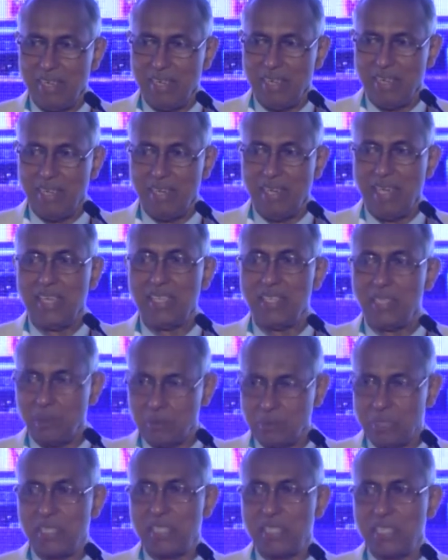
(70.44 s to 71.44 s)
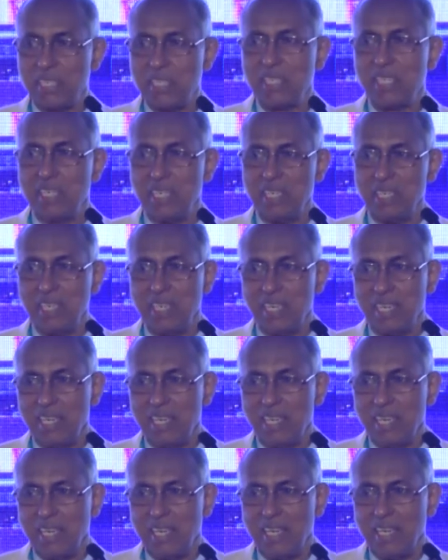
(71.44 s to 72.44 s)
And the obstetrician
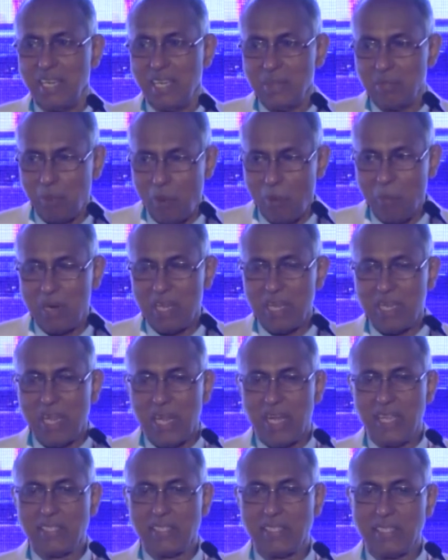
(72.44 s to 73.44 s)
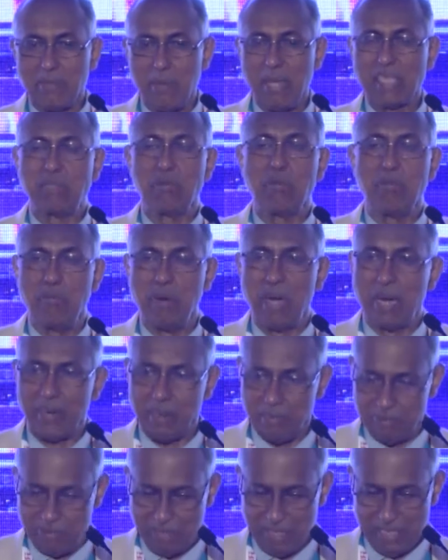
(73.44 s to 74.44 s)
probably has the maximum brand of
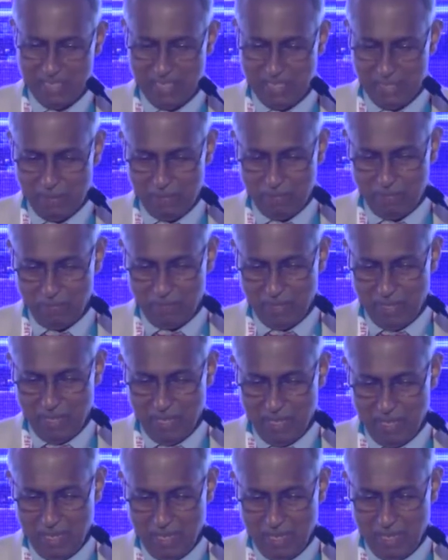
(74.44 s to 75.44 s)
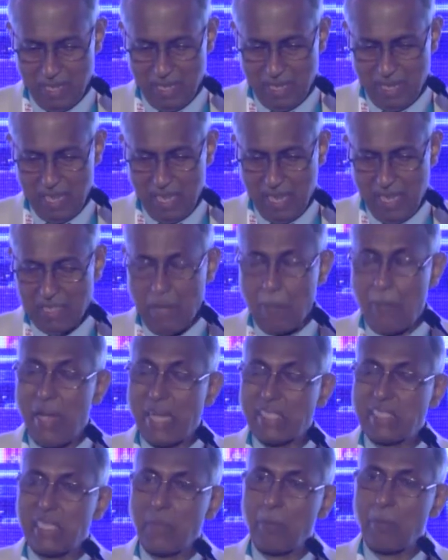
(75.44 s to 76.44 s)
it. The
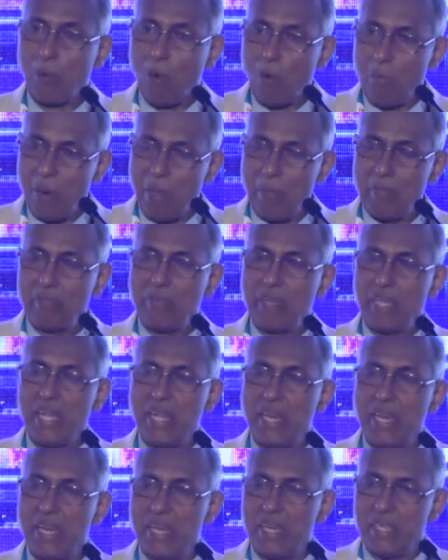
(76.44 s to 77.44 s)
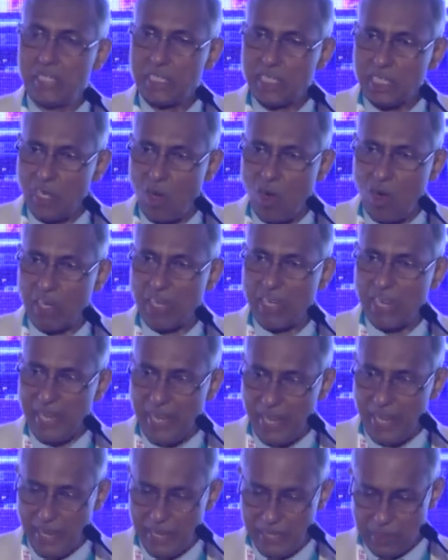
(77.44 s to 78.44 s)
basic problem in shock
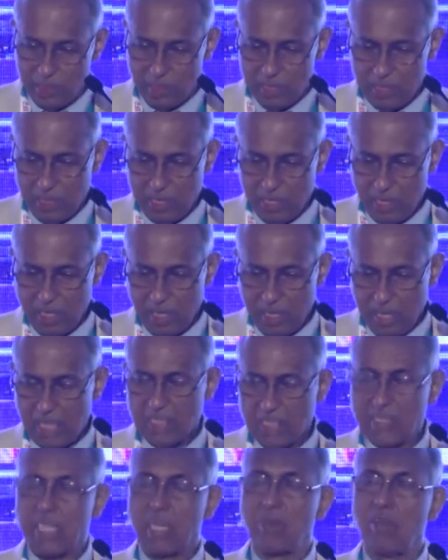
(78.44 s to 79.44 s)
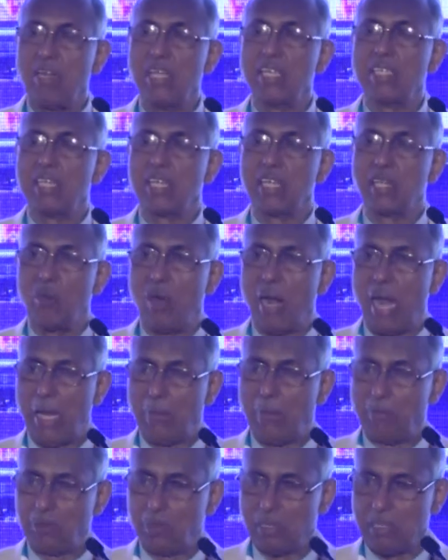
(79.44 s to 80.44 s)
is a circulatory
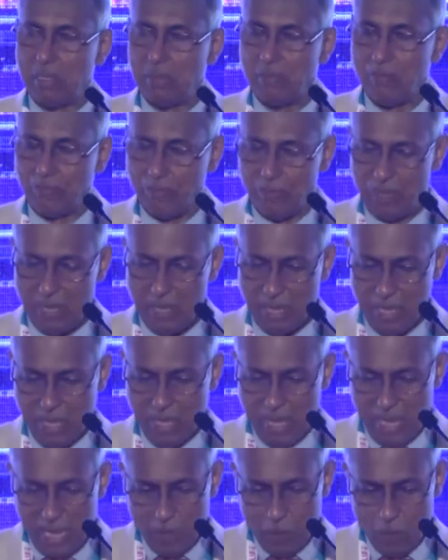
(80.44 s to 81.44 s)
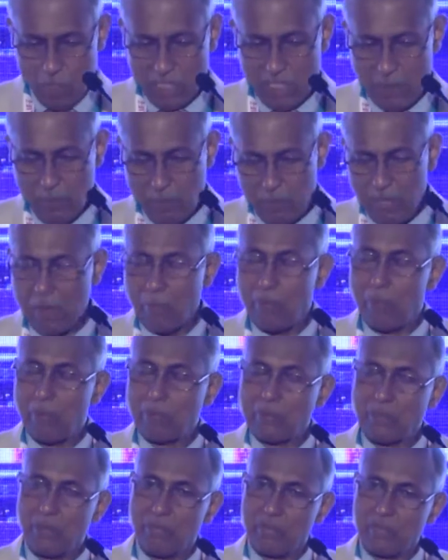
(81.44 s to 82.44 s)
collapse. And what's the purpose
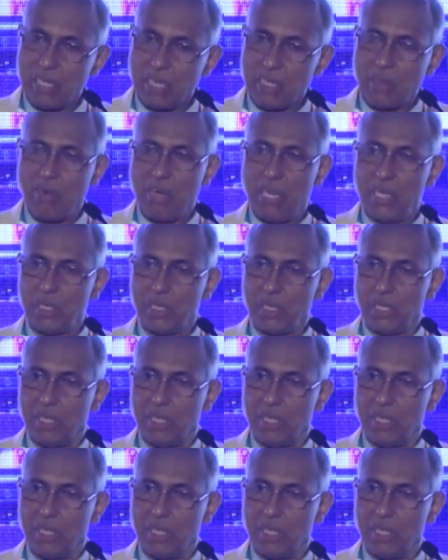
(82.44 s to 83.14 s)
of circulation?